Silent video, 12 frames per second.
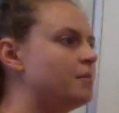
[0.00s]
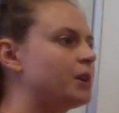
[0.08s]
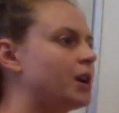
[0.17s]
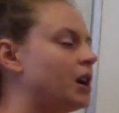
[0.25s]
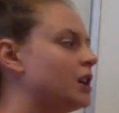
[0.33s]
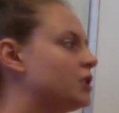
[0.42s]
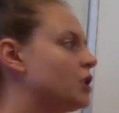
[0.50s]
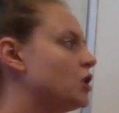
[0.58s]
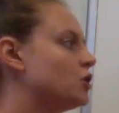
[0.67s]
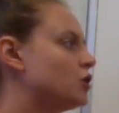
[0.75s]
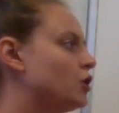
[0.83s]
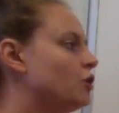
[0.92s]
because
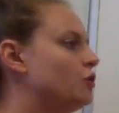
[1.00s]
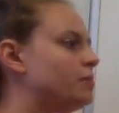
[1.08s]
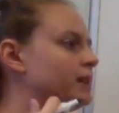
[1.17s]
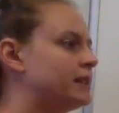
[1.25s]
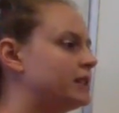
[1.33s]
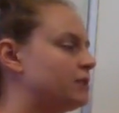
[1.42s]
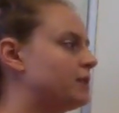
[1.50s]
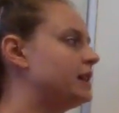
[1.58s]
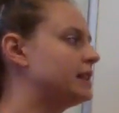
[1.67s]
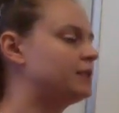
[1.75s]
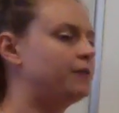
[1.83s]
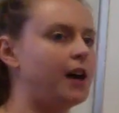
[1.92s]
2 plus 3
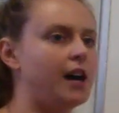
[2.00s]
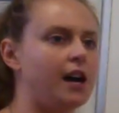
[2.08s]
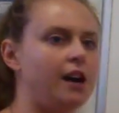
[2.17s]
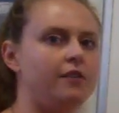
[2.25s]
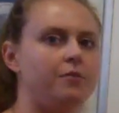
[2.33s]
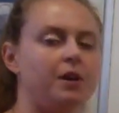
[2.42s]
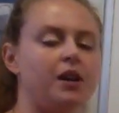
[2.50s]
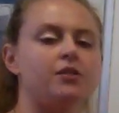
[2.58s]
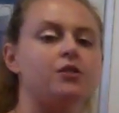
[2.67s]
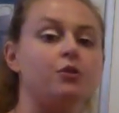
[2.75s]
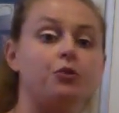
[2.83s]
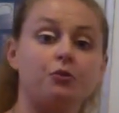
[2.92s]
is 5, but
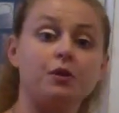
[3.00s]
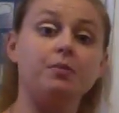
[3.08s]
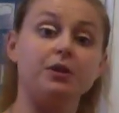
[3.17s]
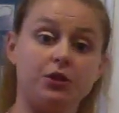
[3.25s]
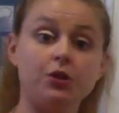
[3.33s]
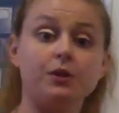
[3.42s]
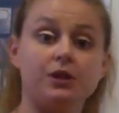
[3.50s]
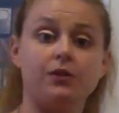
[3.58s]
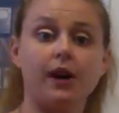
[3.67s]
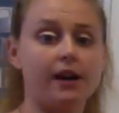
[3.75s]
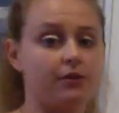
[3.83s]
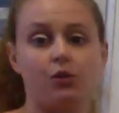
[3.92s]
also 3 plus 2 is
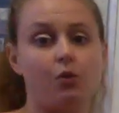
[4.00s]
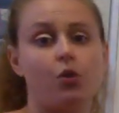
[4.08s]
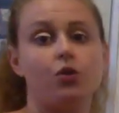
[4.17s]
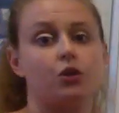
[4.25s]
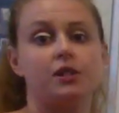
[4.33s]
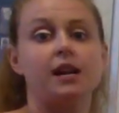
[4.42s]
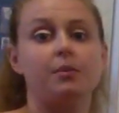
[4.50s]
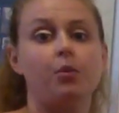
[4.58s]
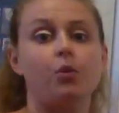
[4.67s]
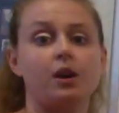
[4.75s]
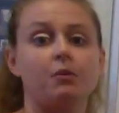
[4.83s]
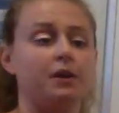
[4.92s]
5. So order is not
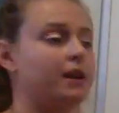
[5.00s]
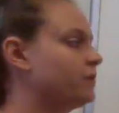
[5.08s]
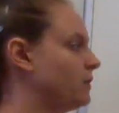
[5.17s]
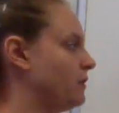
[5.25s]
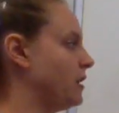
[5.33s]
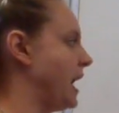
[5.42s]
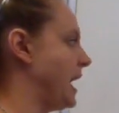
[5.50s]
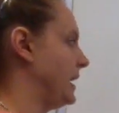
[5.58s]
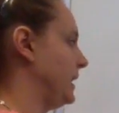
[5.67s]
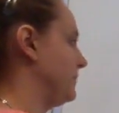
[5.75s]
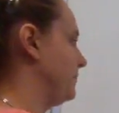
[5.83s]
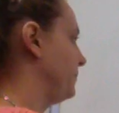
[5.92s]
important whenever we're
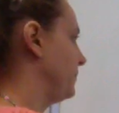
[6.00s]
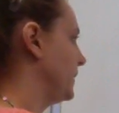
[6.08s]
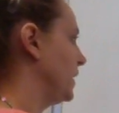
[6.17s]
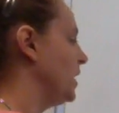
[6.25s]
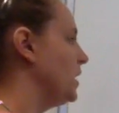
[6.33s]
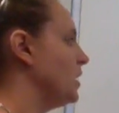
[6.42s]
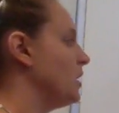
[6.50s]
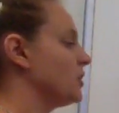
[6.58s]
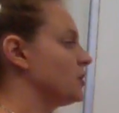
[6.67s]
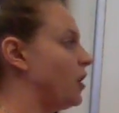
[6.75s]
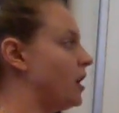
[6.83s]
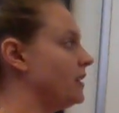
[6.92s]
adding.
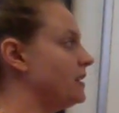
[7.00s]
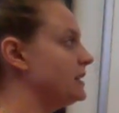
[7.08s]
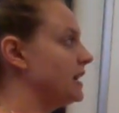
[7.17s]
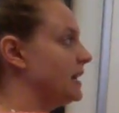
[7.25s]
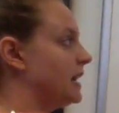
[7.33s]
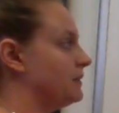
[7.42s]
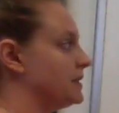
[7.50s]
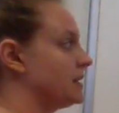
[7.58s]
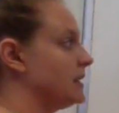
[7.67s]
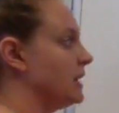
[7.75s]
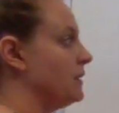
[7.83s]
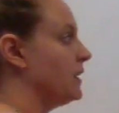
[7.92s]
So all I did, I was
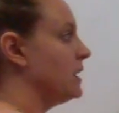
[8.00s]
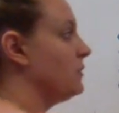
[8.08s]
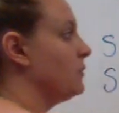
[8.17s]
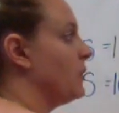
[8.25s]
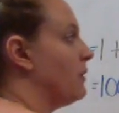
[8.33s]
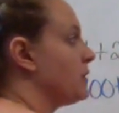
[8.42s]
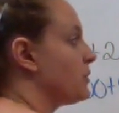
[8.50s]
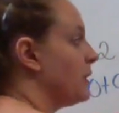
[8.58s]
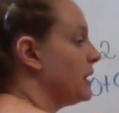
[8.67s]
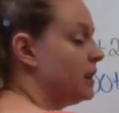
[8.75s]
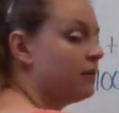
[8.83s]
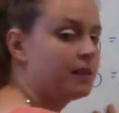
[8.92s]
given what was
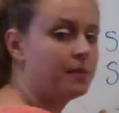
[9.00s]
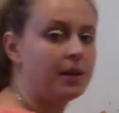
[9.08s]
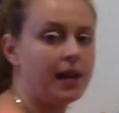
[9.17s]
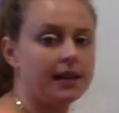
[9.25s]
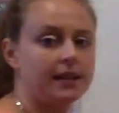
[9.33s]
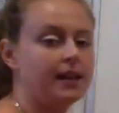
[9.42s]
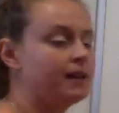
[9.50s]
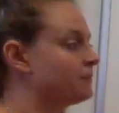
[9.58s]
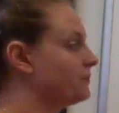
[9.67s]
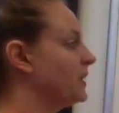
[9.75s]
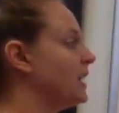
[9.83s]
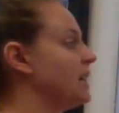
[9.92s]
written here in the black ink,
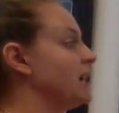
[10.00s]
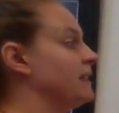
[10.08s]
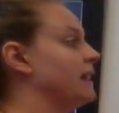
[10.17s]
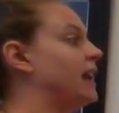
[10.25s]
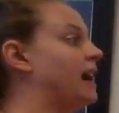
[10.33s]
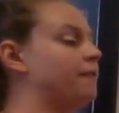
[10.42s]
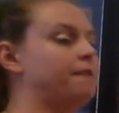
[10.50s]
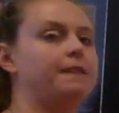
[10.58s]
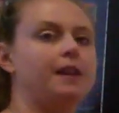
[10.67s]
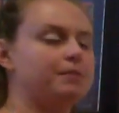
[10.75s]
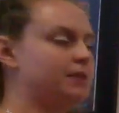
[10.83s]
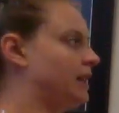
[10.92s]
then I
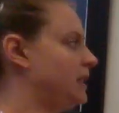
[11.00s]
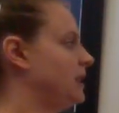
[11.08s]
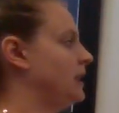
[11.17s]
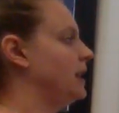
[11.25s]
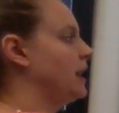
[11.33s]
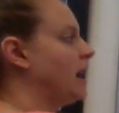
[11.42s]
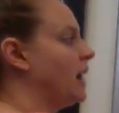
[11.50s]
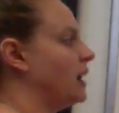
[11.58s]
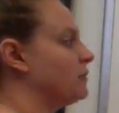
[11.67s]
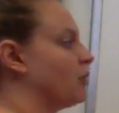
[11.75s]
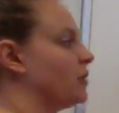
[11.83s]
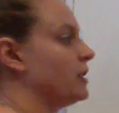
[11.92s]
flipped it
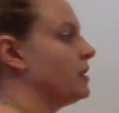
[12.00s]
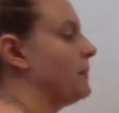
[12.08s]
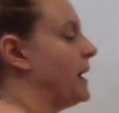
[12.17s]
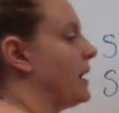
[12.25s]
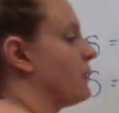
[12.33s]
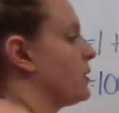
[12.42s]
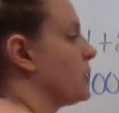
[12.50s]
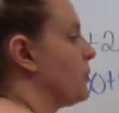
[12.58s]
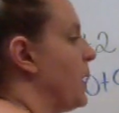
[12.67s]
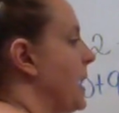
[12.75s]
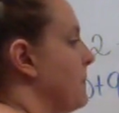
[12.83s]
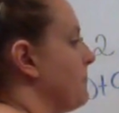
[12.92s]
and wrote it the backwards
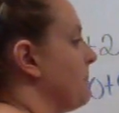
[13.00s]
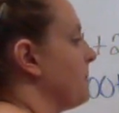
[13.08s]
way.